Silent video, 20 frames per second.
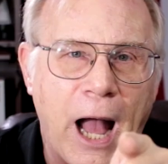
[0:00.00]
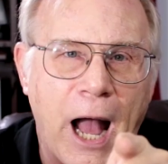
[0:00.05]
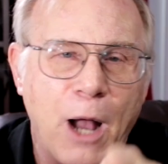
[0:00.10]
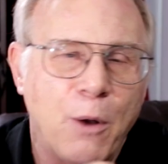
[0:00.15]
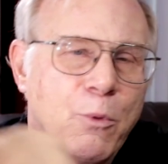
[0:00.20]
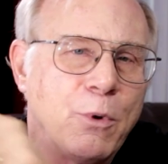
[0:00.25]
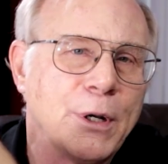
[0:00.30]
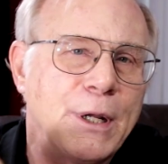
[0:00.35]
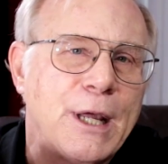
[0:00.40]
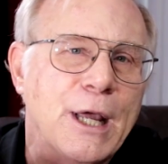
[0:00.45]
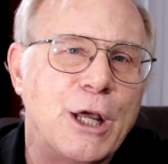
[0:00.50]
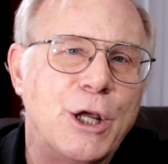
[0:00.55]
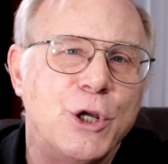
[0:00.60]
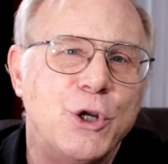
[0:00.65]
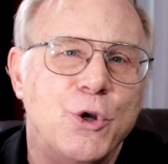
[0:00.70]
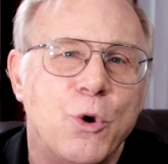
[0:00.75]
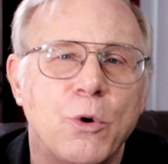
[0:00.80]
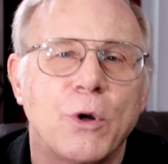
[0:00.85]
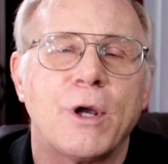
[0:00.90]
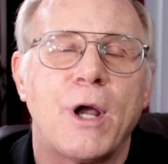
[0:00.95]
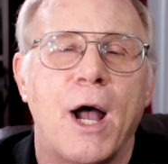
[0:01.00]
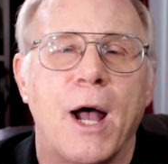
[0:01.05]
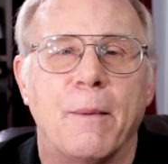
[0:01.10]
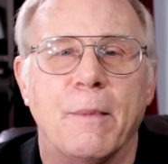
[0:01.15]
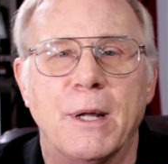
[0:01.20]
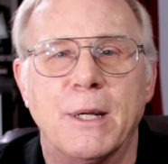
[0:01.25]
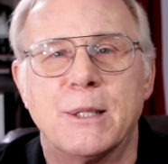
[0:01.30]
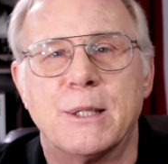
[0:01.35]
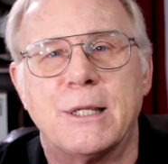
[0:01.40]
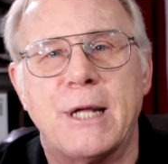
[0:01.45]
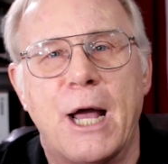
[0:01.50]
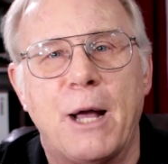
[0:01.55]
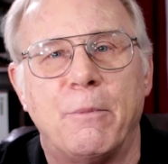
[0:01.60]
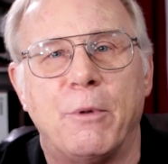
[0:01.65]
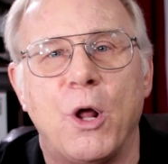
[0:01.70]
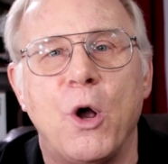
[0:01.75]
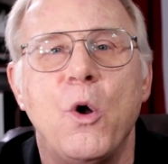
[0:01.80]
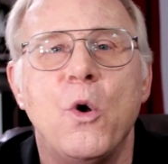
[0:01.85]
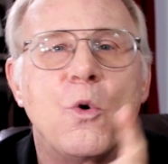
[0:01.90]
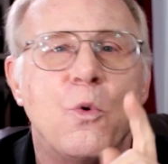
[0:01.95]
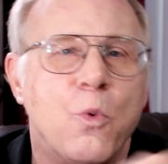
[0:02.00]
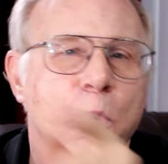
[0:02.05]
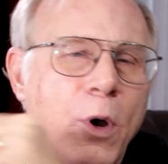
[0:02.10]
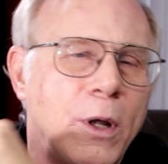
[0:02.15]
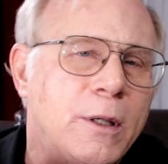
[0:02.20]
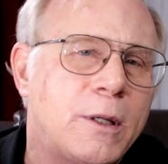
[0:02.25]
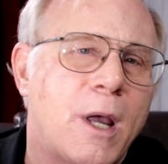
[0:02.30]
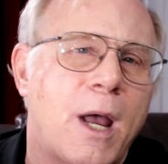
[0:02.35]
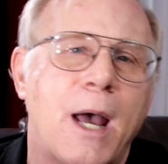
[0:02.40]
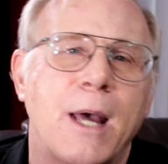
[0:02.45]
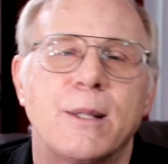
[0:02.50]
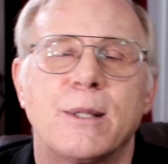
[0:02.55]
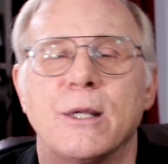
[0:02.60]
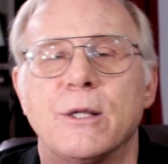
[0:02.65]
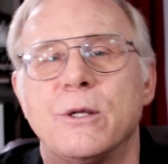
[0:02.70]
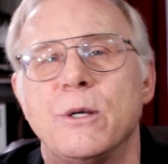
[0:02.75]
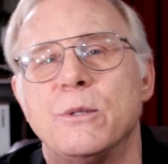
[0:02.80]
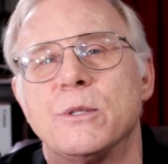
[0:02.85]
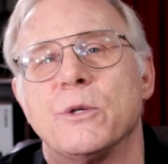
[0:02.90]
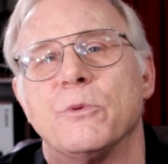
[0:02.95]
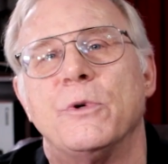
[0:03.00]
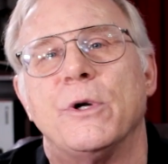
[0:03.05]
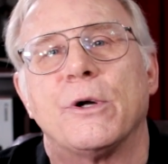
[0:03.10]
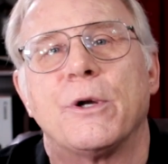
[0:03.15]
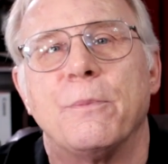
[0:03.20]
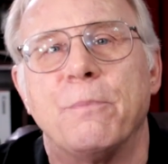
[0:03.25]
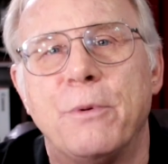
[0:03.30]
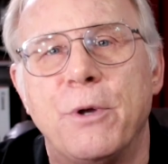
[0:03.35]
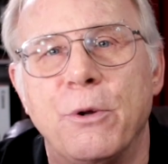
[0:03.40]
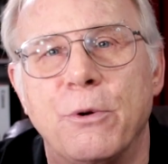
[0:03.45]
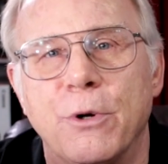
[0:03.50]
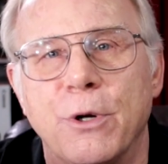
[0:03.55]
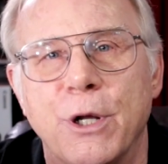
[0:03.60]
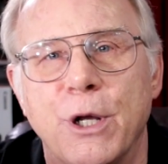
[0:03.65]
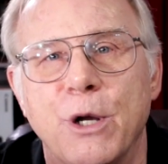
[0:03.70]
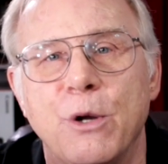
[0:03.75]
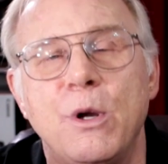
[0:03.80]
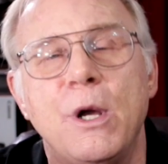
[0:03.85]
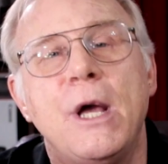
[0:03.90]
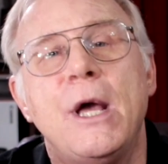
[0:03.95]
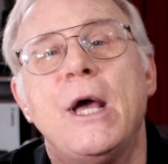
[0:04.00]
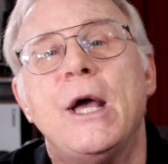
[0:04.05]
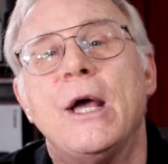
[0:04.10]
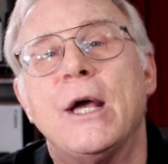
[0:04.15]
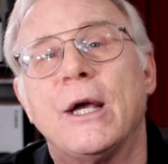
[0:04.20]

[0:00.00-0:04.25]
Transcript: I want to get your comments down below. What constitutes a real computer to you?